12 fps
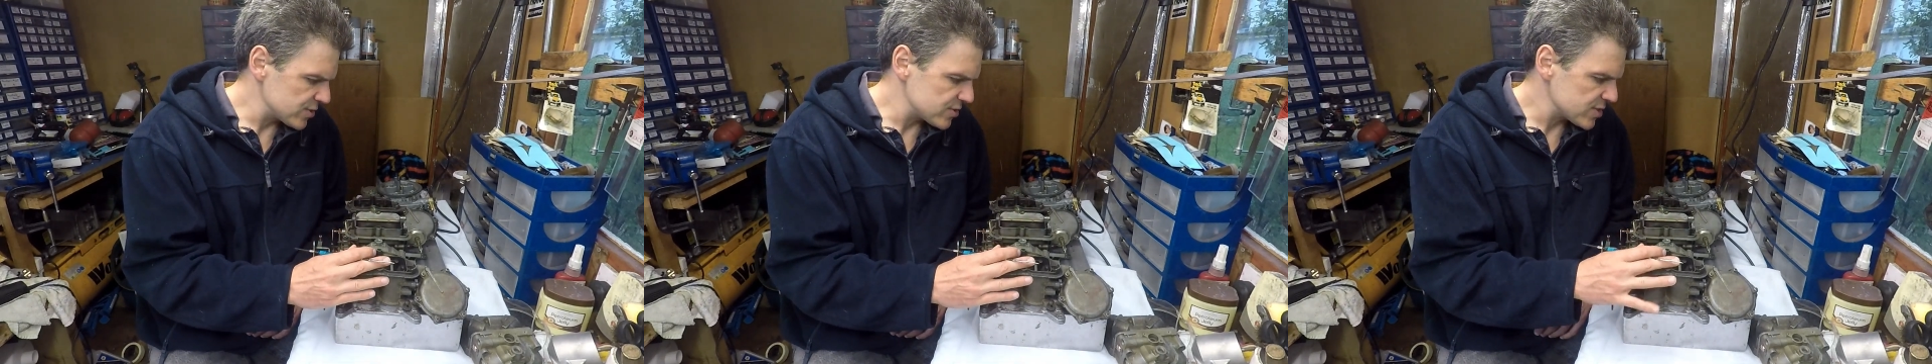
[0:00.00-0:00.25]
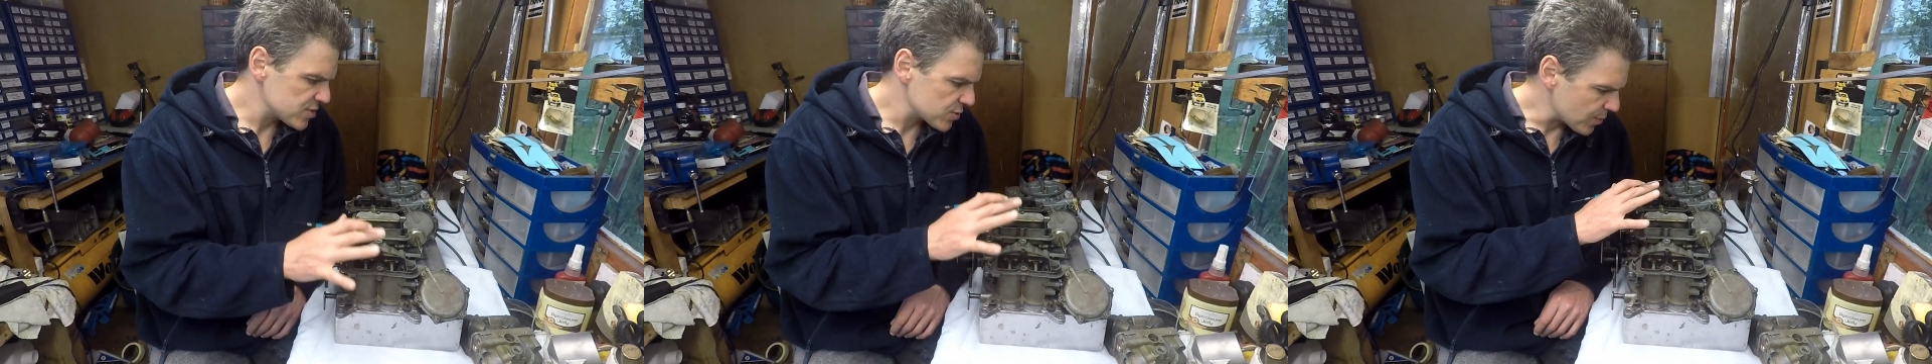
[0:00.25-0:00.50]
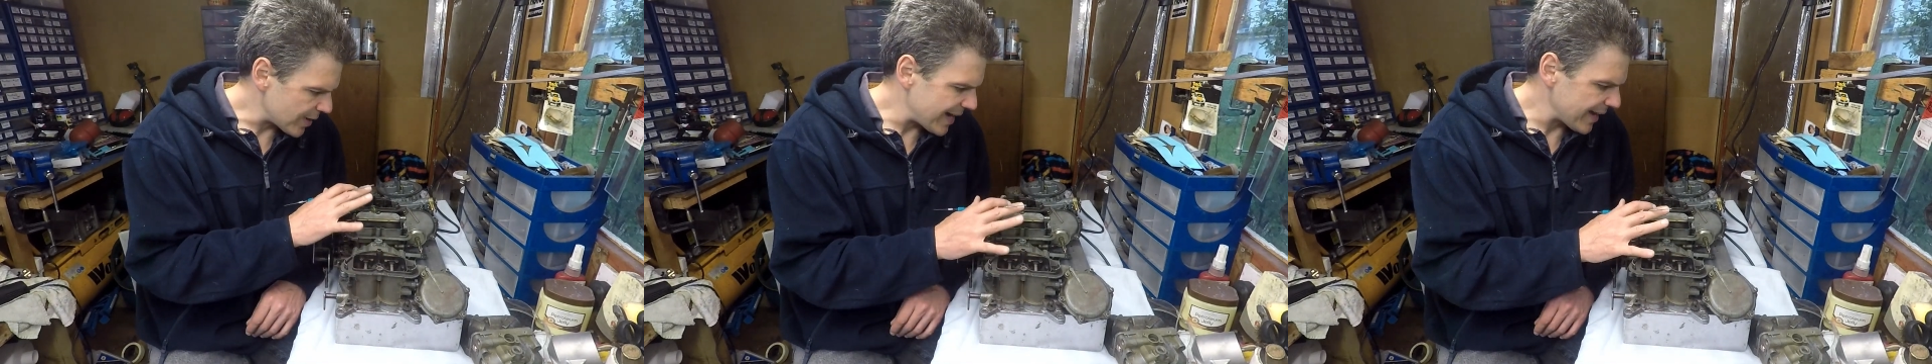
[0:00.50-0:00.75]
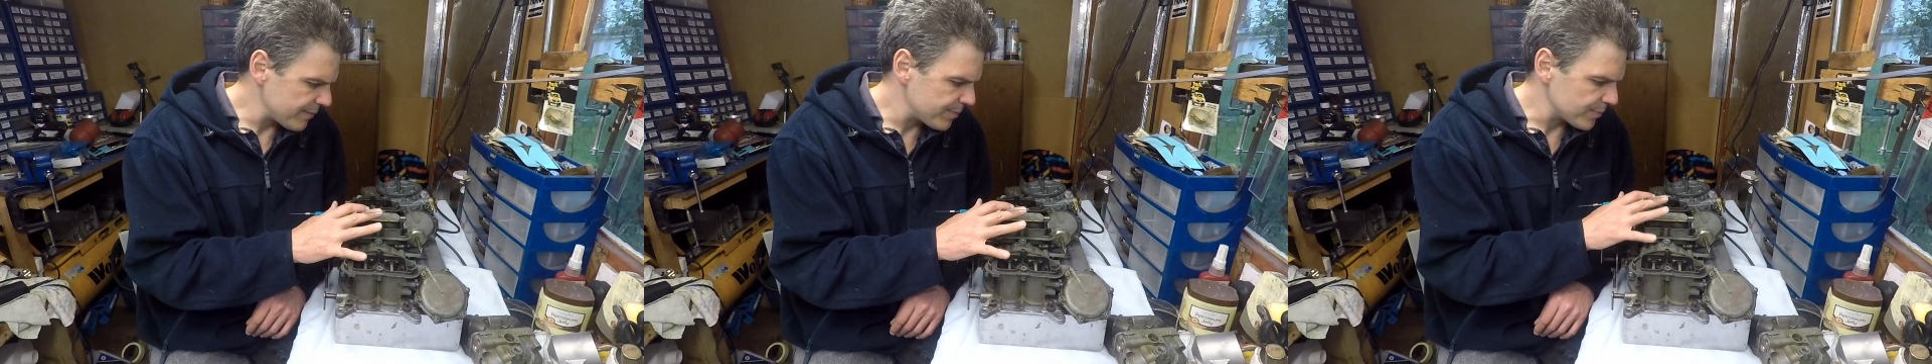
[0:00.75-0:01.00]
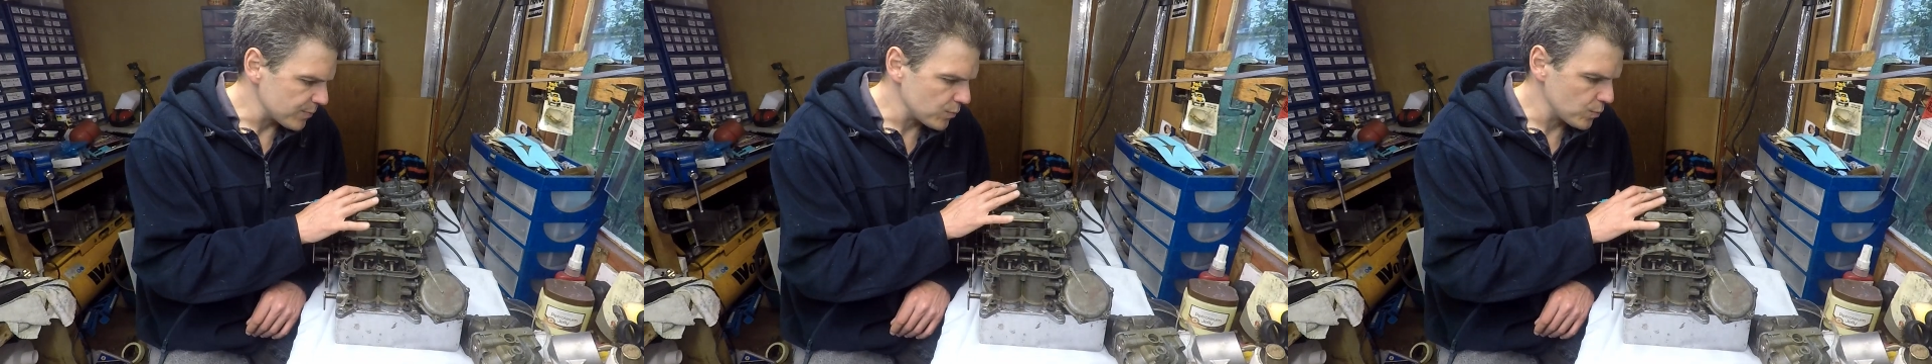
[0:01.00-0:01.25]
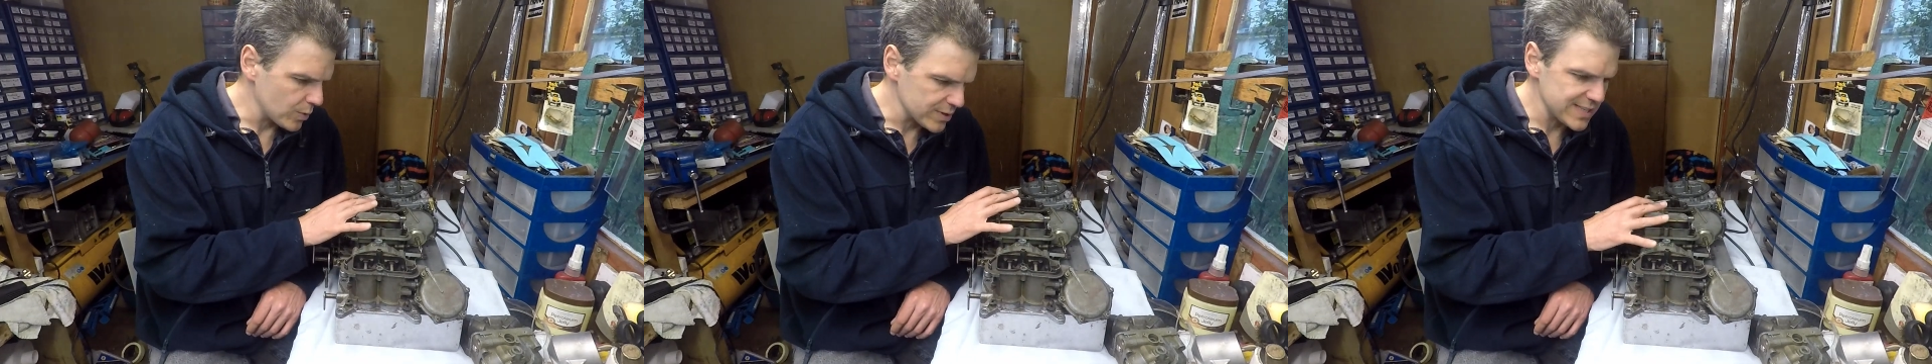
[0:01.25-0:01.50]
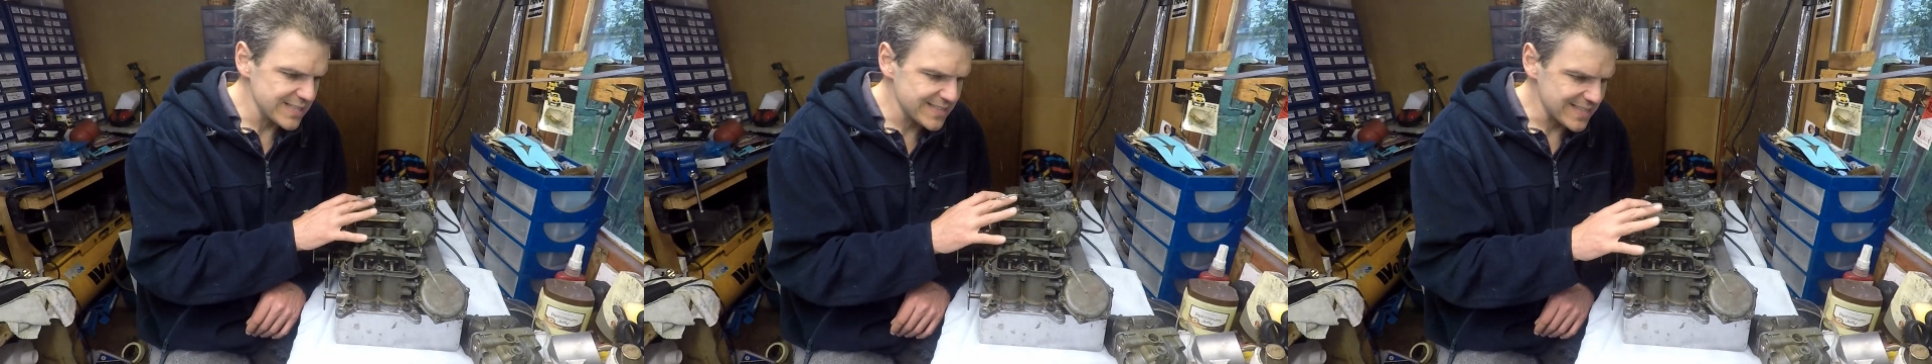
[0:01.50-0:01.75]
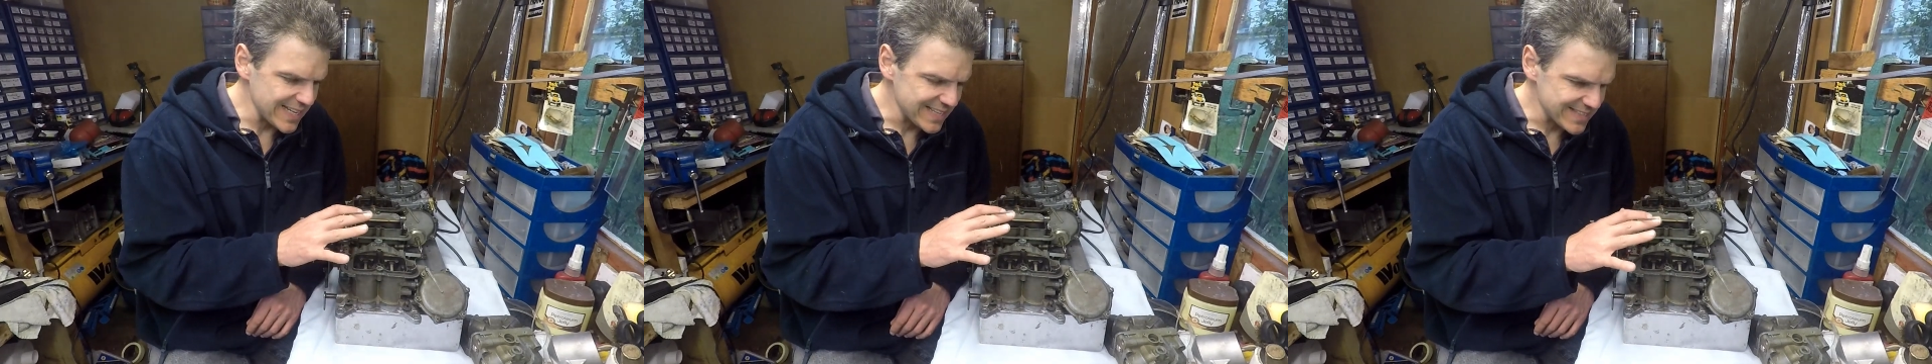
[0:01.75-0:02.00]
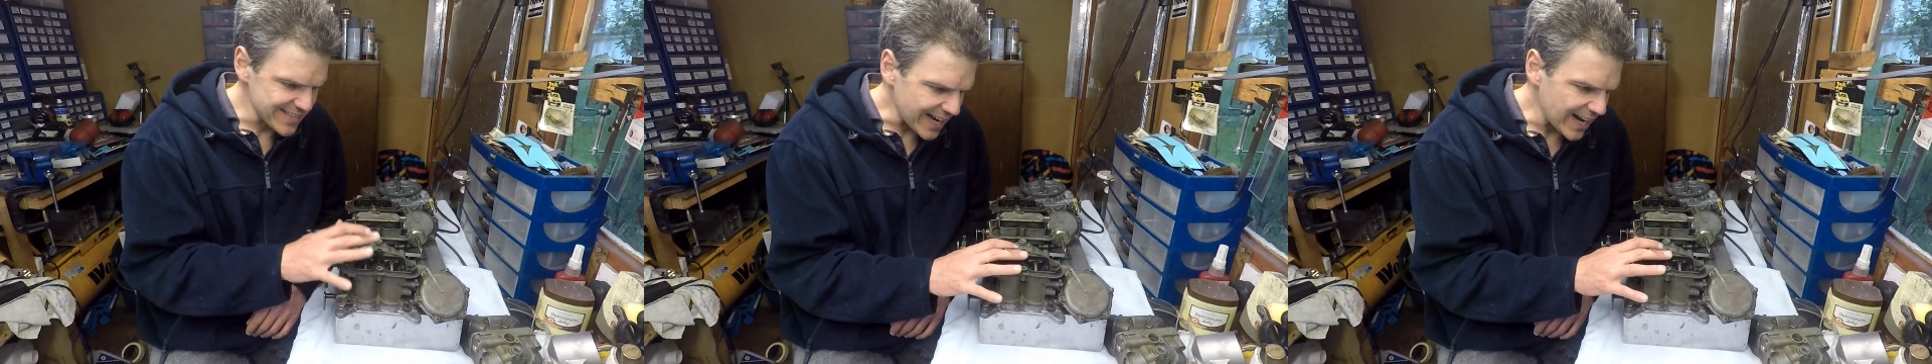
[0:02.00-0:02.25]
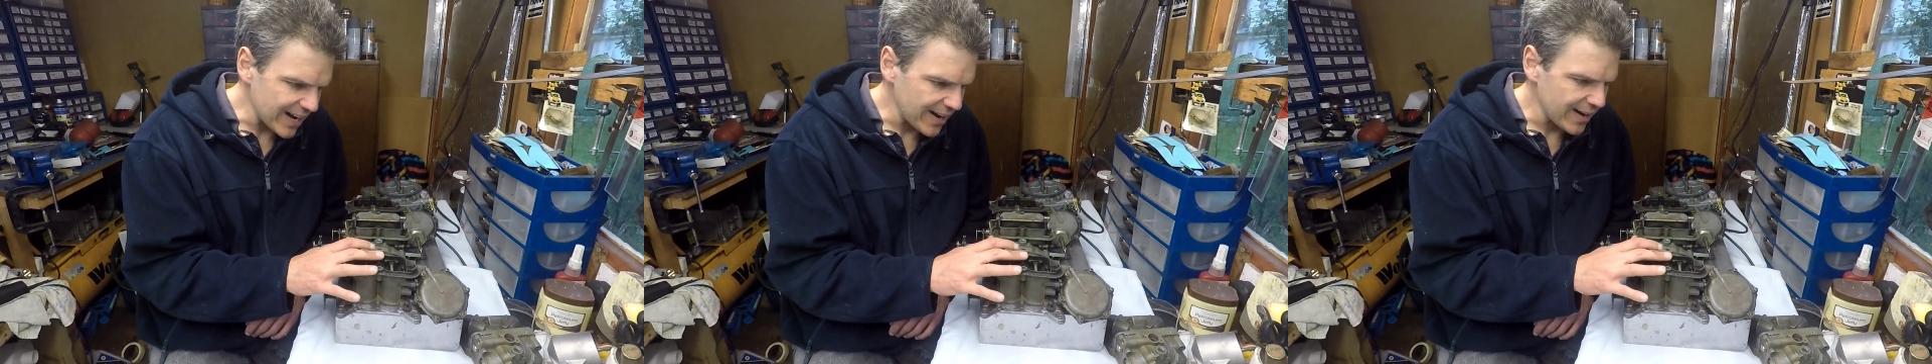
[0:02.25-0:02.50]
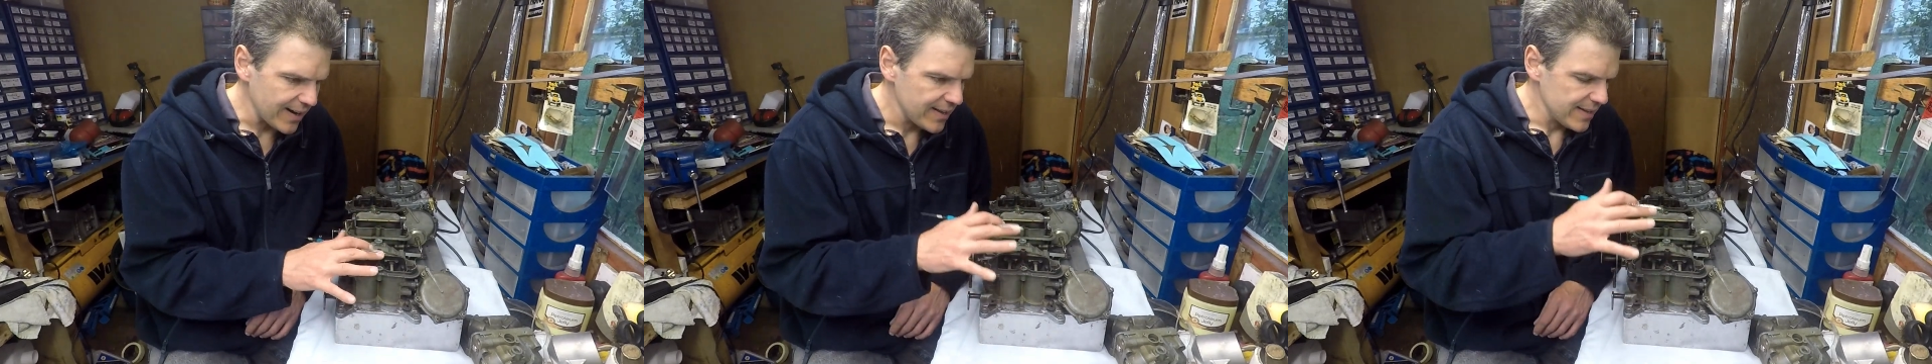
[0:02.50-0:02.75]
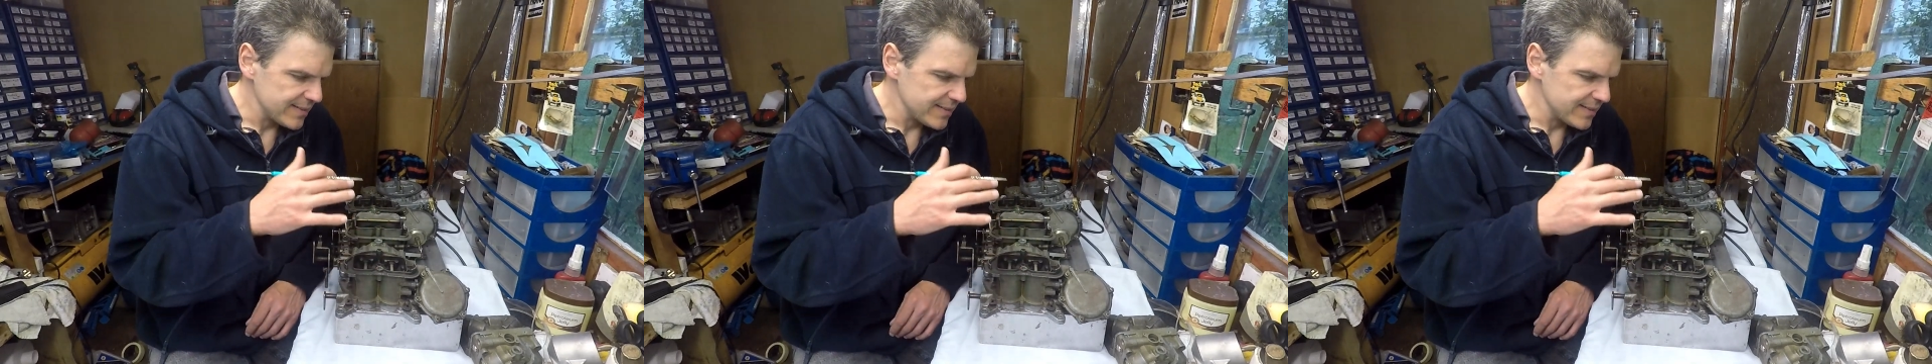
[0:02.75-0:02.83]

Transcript: to describe what these things are,